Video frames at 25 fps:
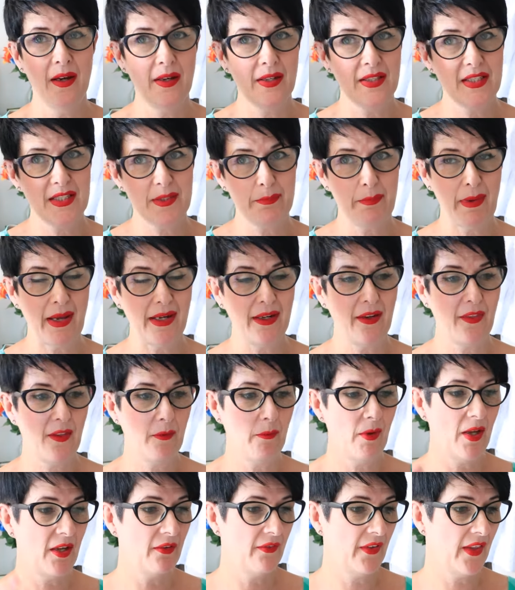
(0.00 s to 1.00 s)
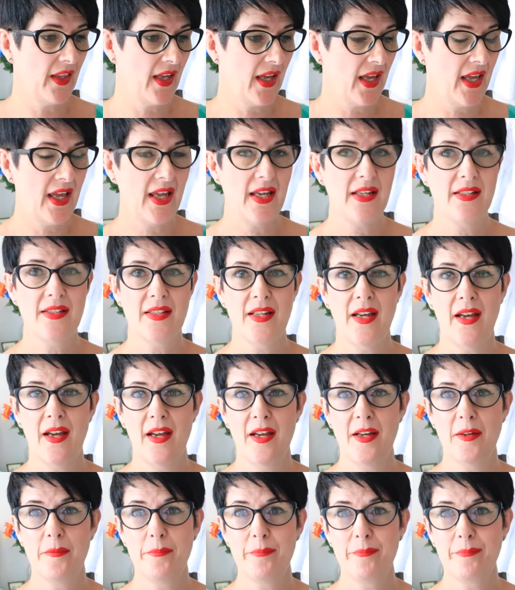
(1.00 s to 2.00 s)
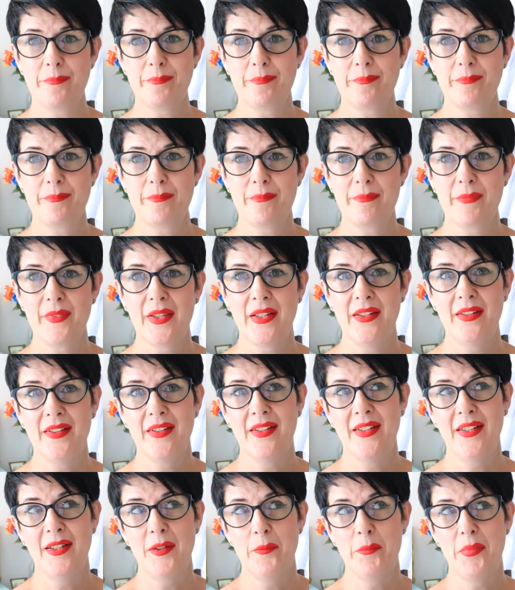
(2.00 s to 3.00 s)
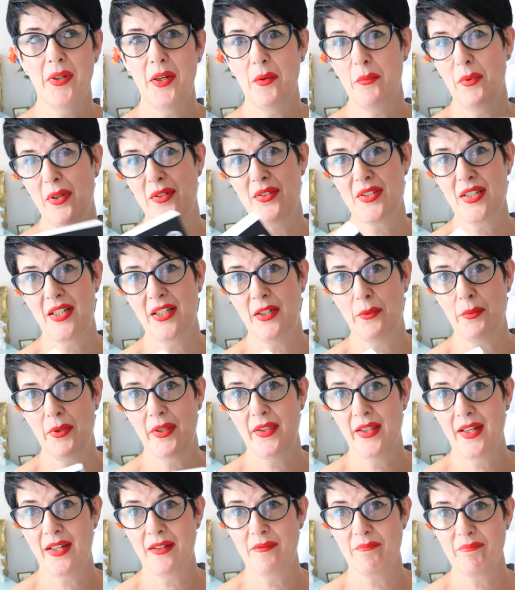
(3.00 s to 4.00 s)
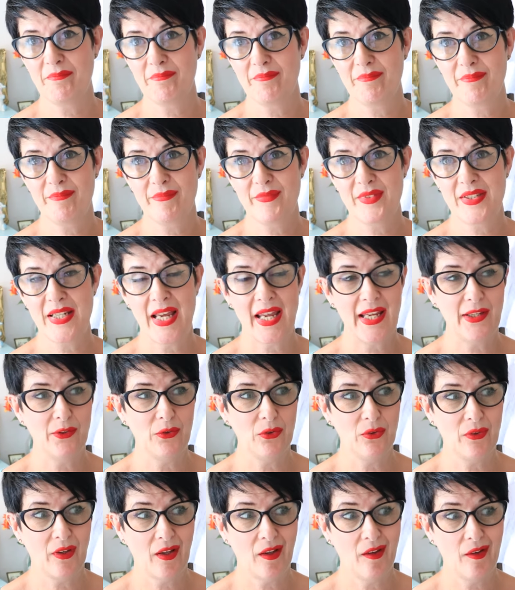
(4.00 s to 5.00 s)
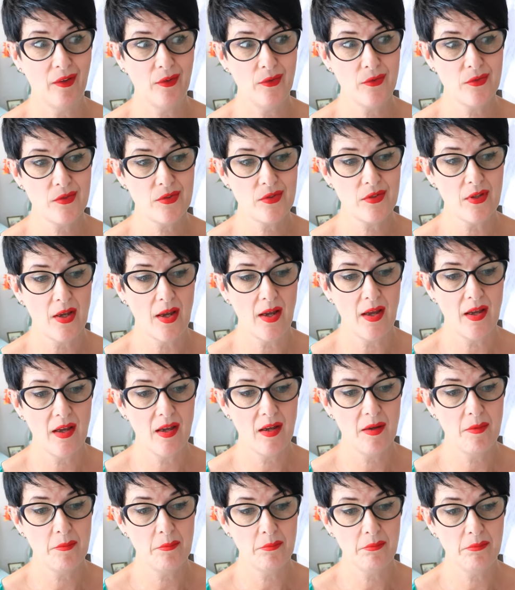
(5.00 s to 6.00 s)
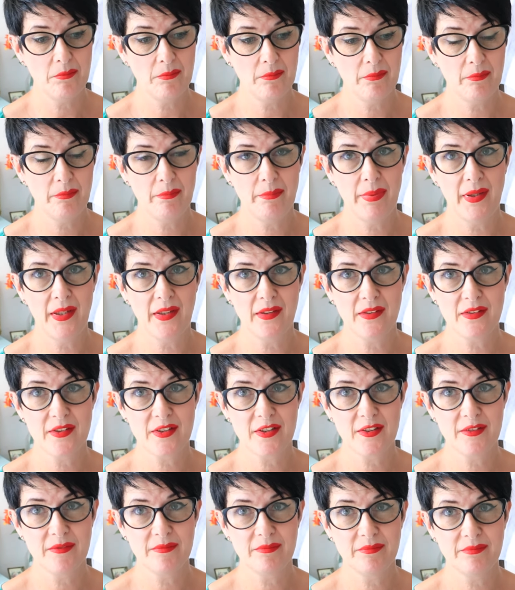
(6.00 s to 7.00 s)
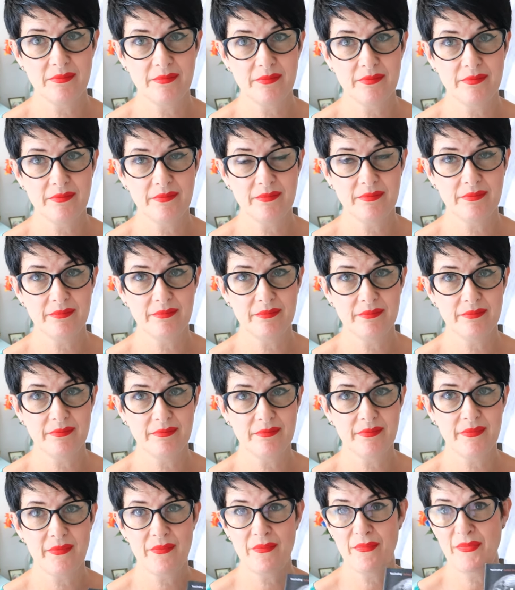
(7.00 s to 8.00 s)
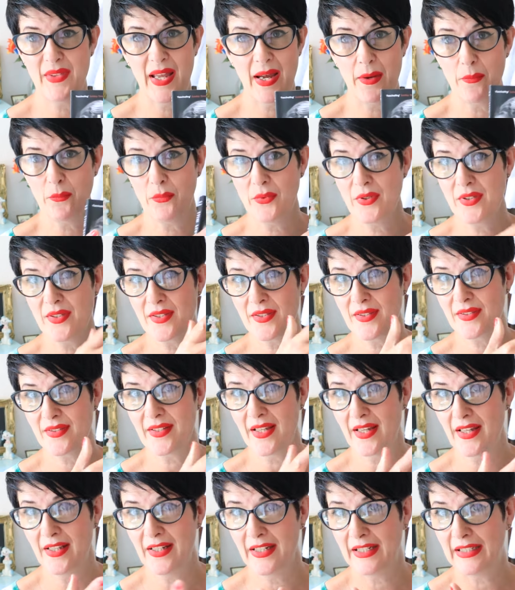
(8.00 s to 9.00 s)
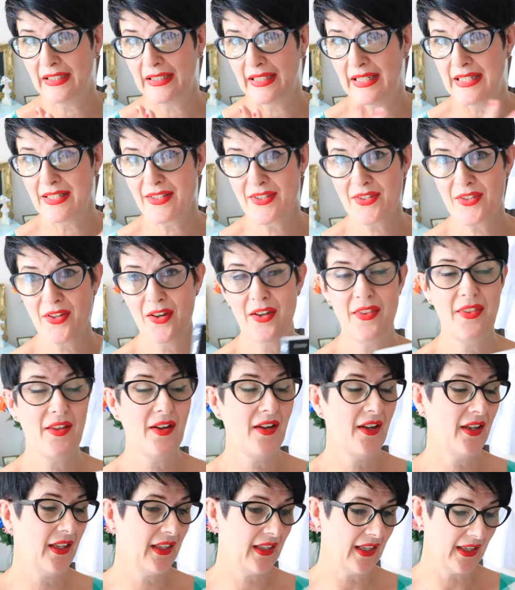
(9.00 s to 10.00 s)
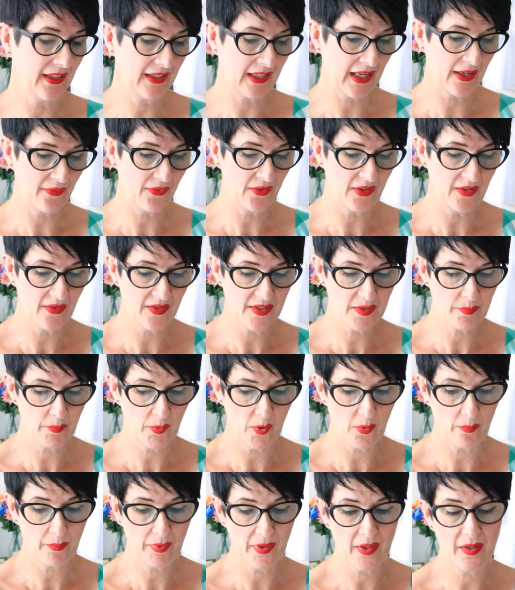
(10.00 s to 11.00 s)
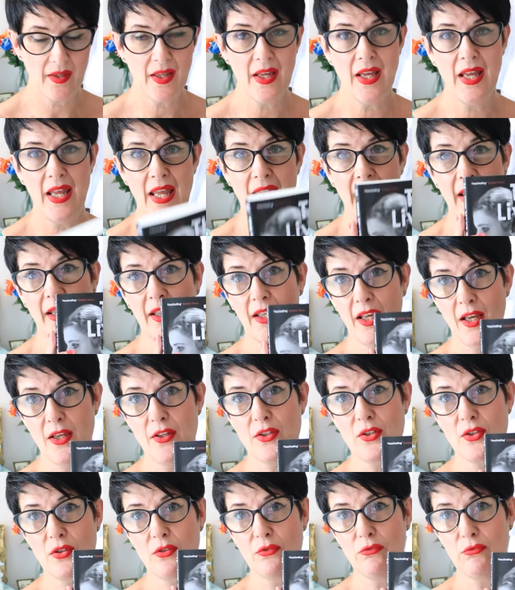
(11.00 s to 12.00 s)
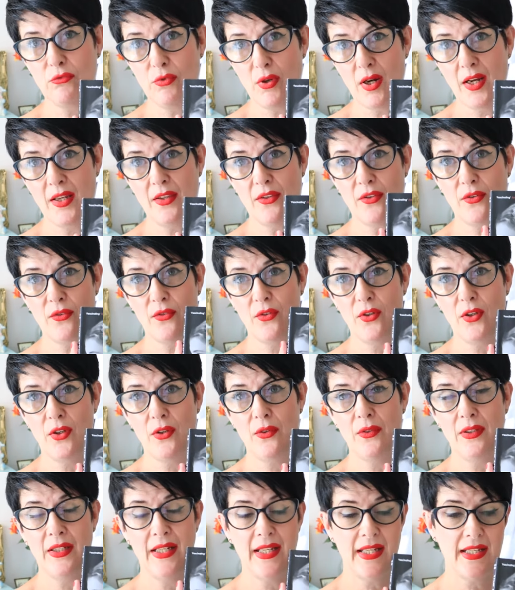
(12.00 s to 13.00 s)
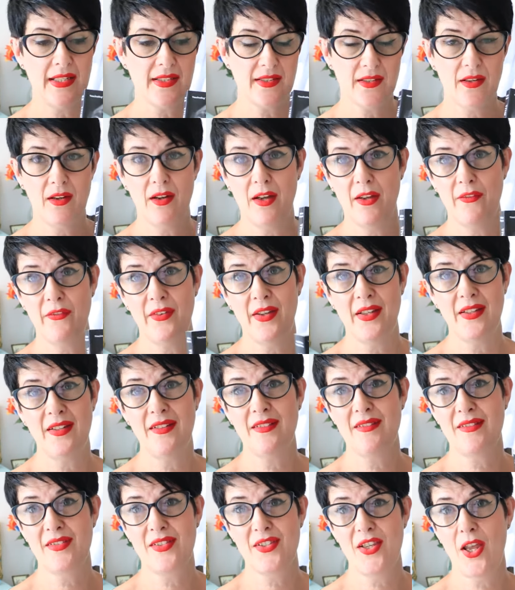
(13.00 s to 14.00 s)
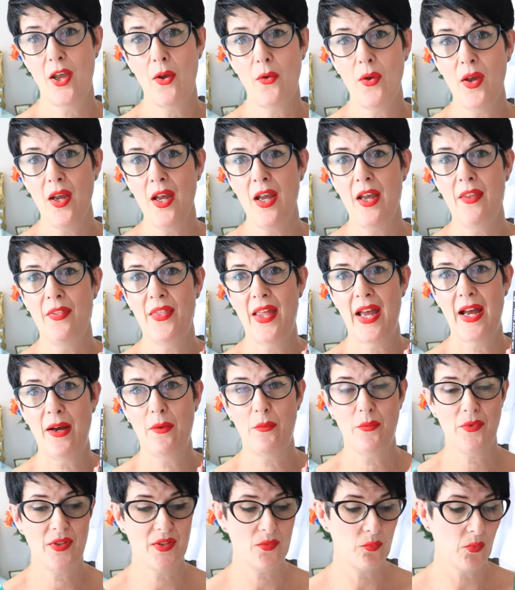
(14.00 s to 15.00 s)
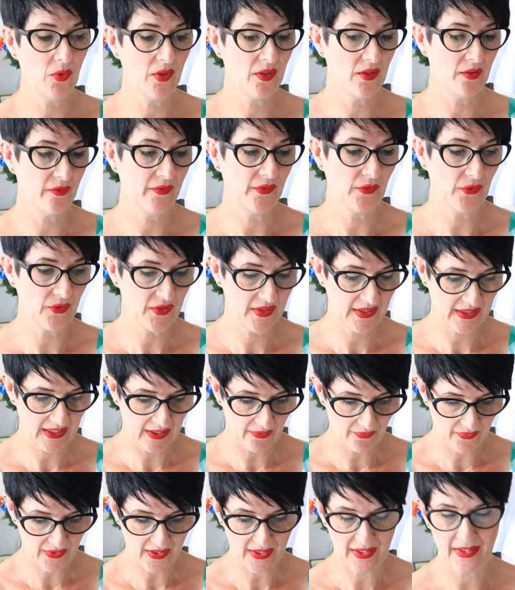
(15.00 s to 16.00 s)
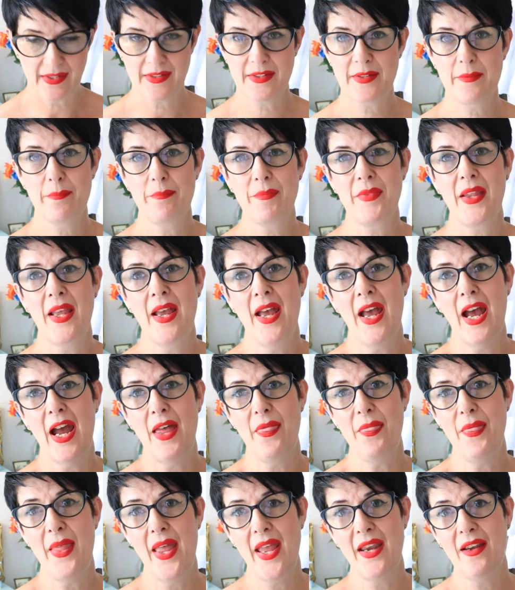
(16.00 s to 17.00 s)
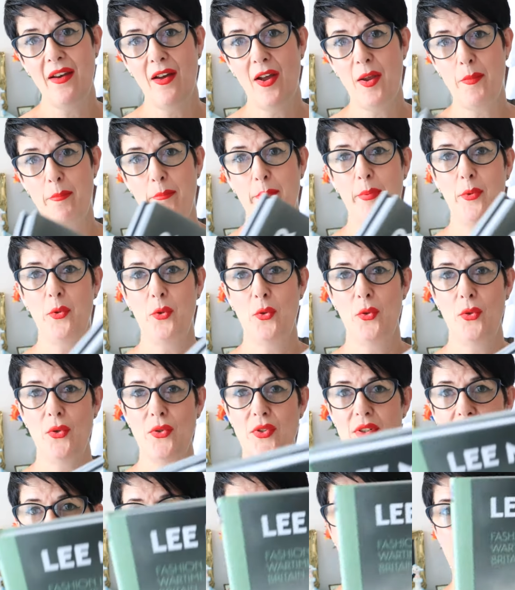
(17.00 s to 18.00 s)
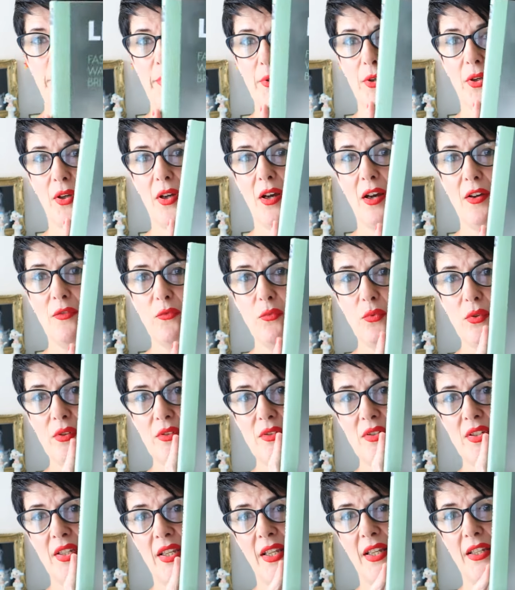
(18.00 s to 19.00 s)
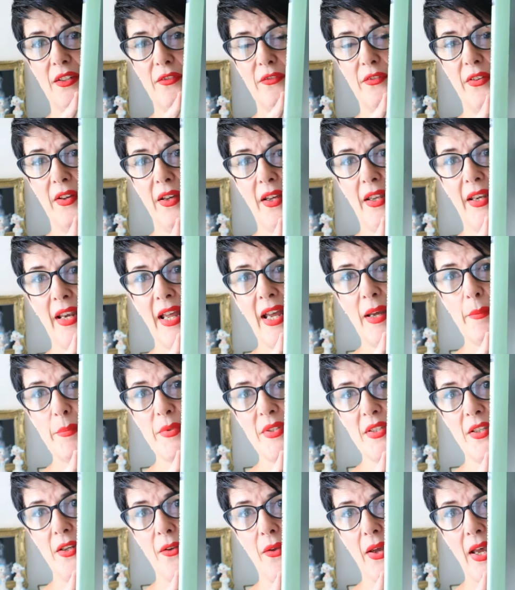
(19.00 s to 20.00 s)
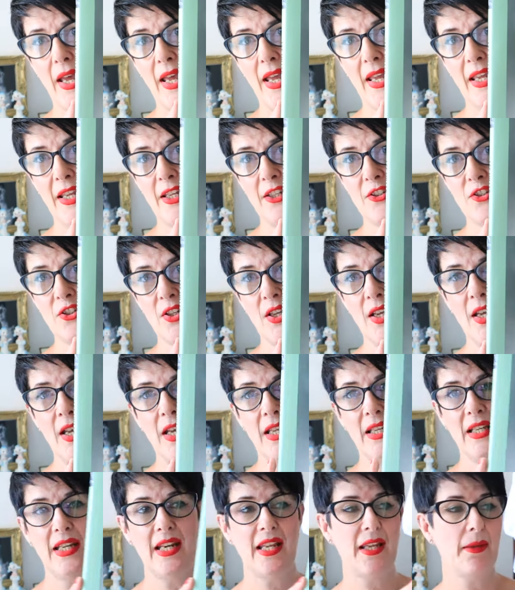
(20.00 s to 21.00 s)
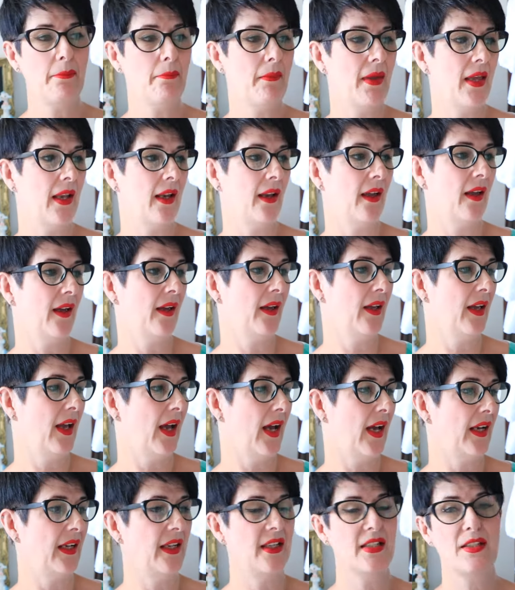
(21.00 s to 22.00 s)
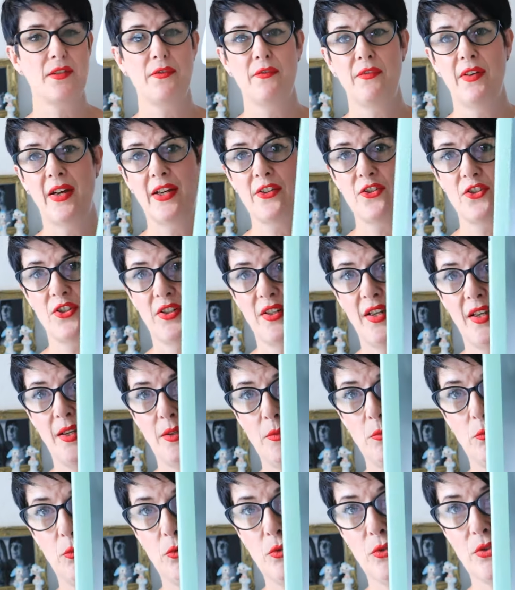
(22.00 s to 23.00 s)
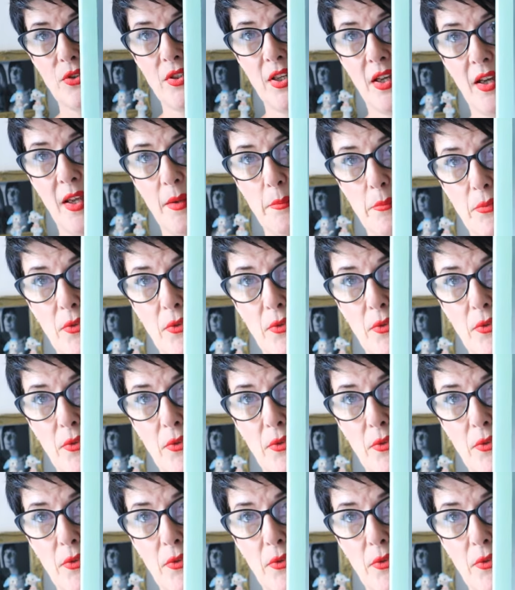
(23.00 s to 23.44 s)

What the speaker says: spanner them over the head. But I won't tell you where that tale goes. But that was a little insight that I gathered in this book. But it goes right through Lee's life. And so that was wonderful to get that. And then I bought a book I've wanted for an absolute age, Lee Miller and its Fashion in Wartime